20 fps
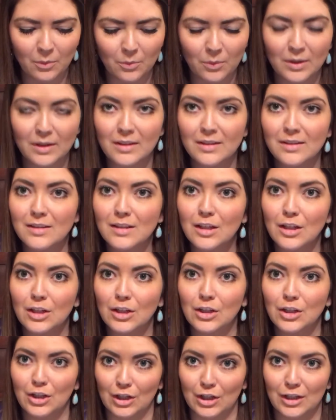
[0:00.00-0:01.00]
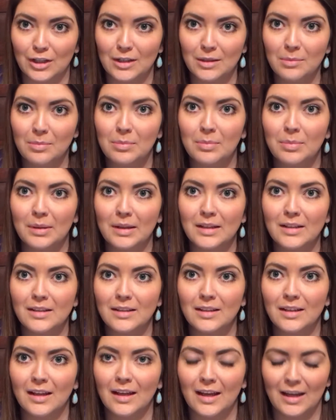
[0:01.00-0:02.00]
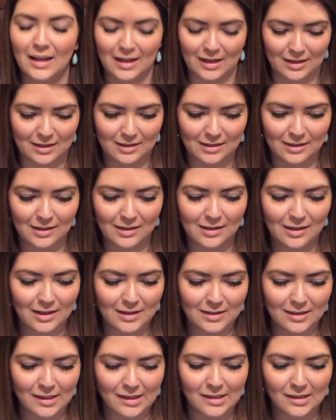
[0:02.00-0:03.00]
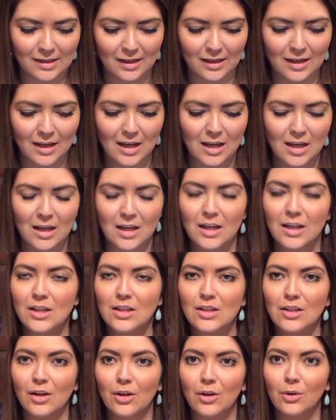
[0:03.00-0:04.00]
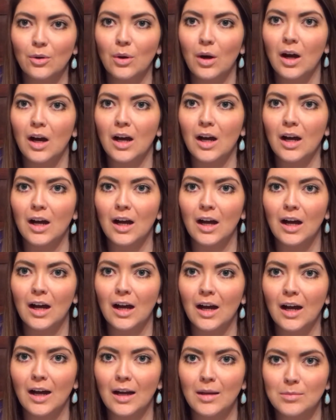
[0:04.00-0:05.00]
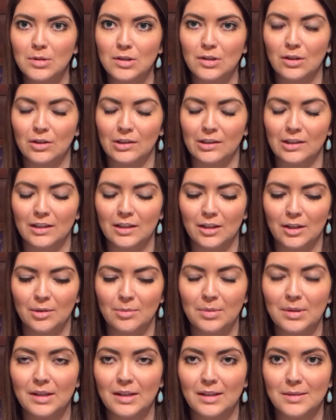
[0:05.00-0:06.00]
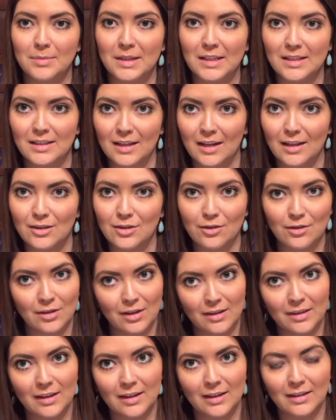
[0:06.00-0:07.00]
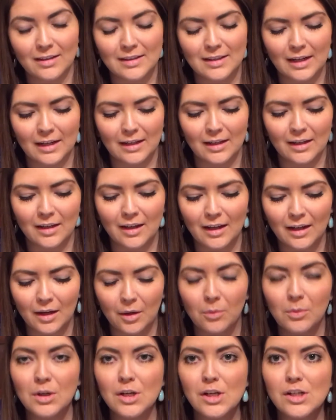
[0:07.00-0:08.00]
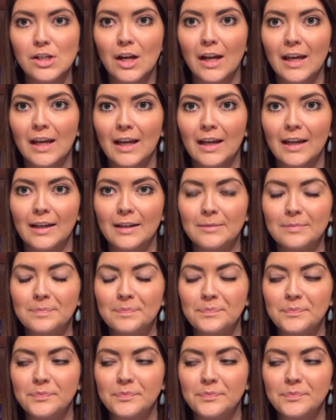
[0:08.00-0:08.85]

was good, but hectic, as I said. So I'm stalling here because my stats are not that exciting, and I wish I had